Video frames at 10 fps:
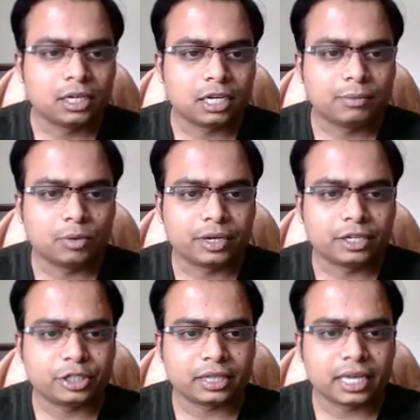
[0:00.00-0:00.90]
Let me go ahead
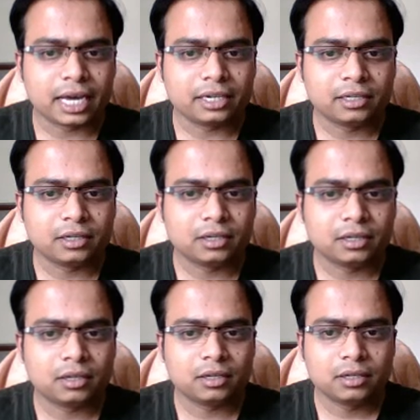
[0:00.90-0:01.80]
and check that.
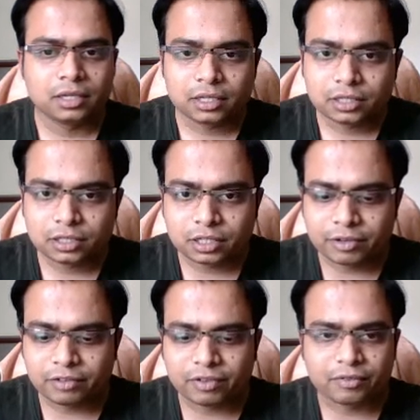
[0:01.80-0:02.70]

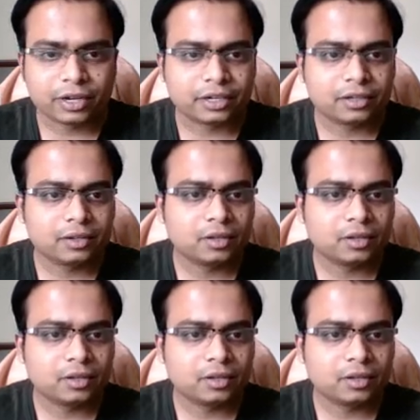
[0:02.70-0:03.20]
75, right?